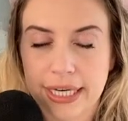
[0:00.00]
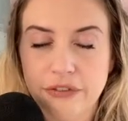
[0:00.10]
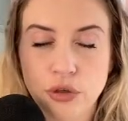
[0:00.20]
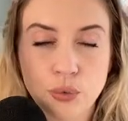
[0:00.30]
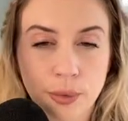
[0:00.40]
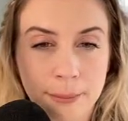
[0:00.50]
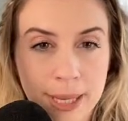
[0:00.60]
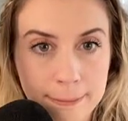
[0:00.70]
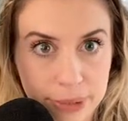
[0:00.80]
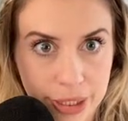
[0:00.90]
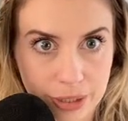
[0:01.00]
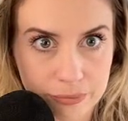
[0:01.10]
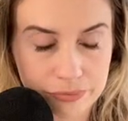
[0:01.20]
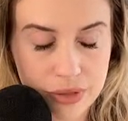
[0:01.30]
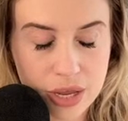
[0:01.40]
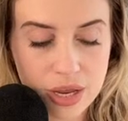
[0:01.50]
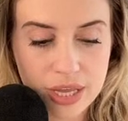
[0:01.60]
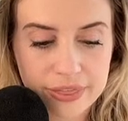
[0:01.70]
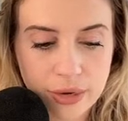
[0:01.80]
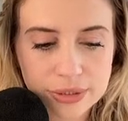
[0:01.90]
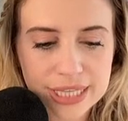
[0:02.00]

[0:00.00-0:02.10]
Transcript: And if you remember, there was